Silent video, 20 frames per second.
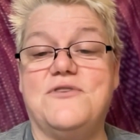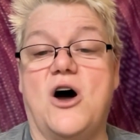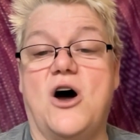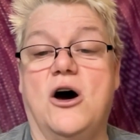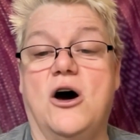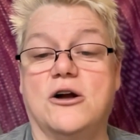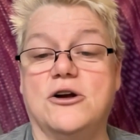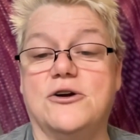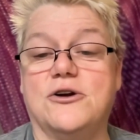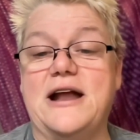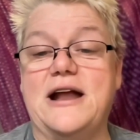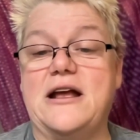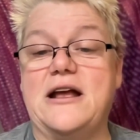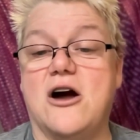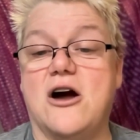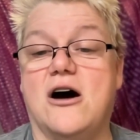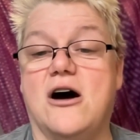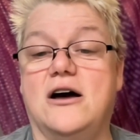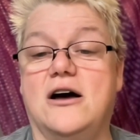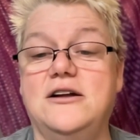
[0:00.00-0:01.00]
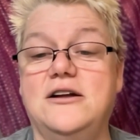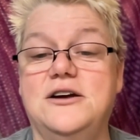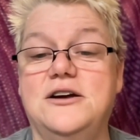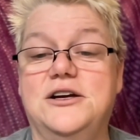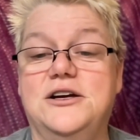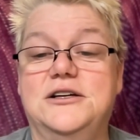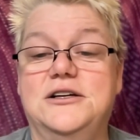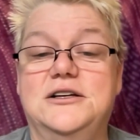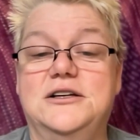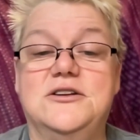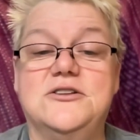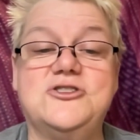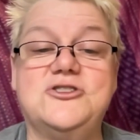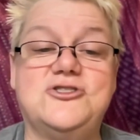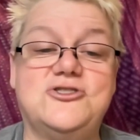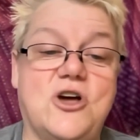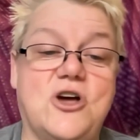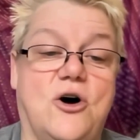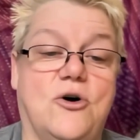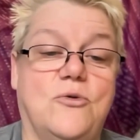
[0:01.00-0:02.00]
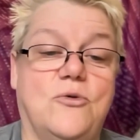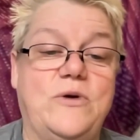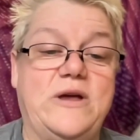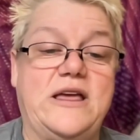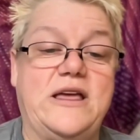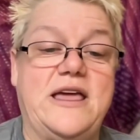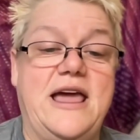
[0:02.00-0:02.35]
of honoring God so we